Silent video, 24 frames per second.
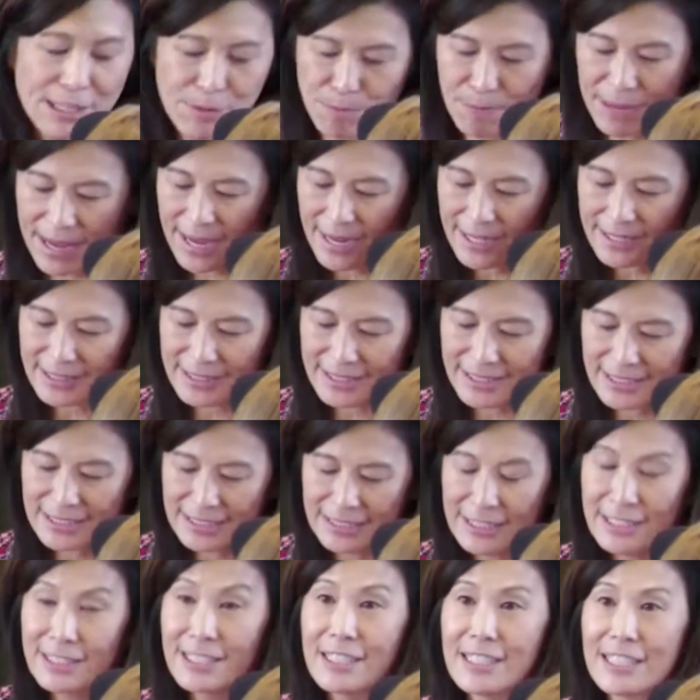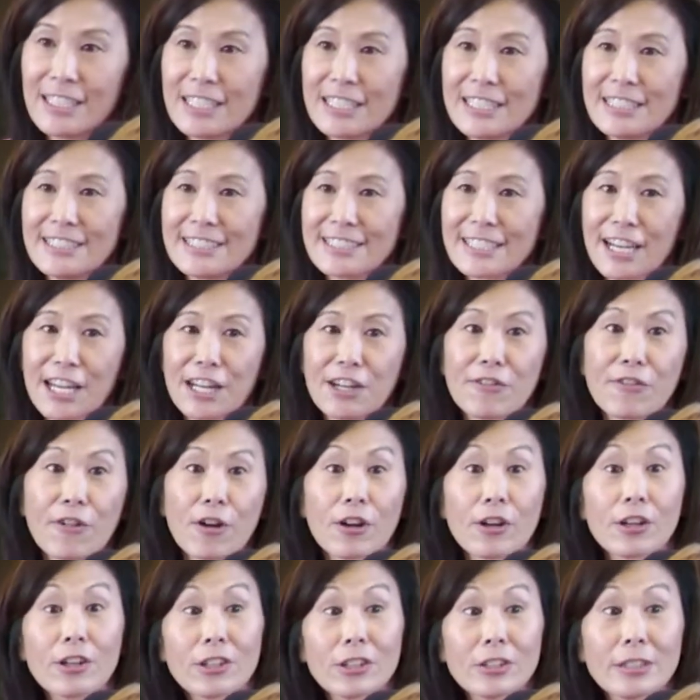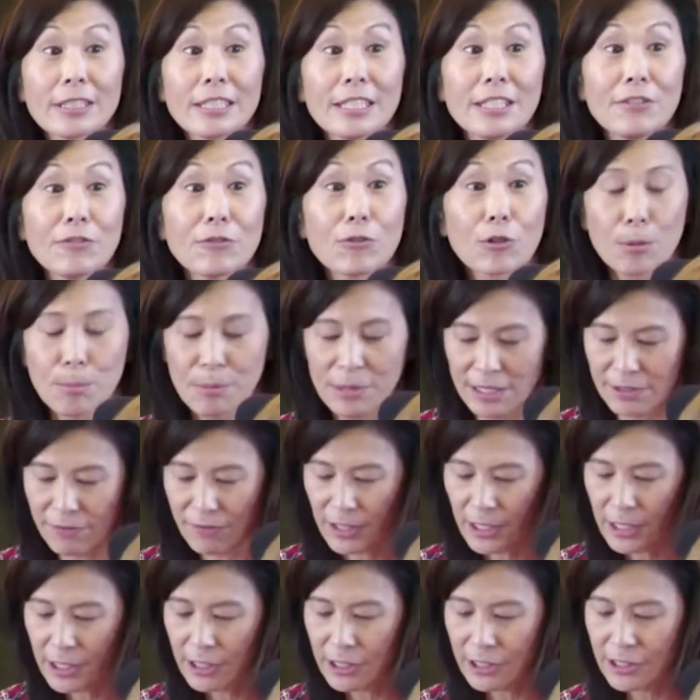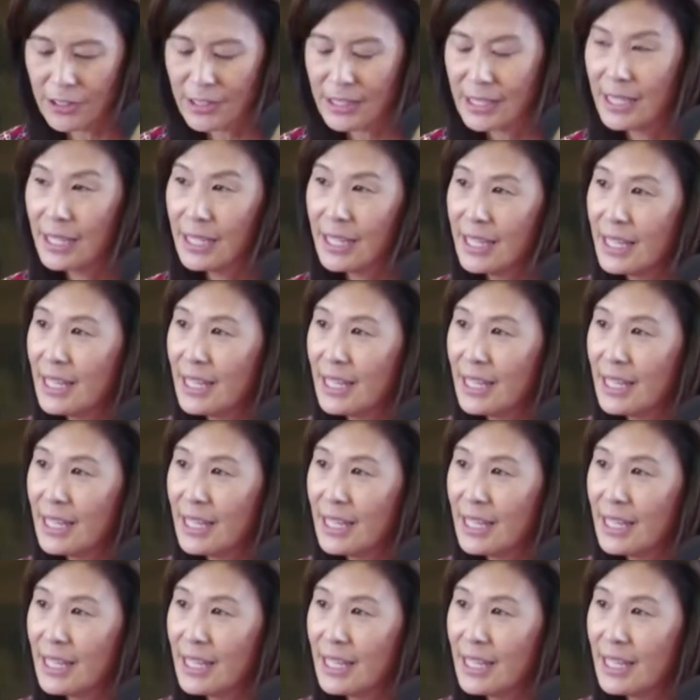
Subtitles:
impact on kind of our early formative years,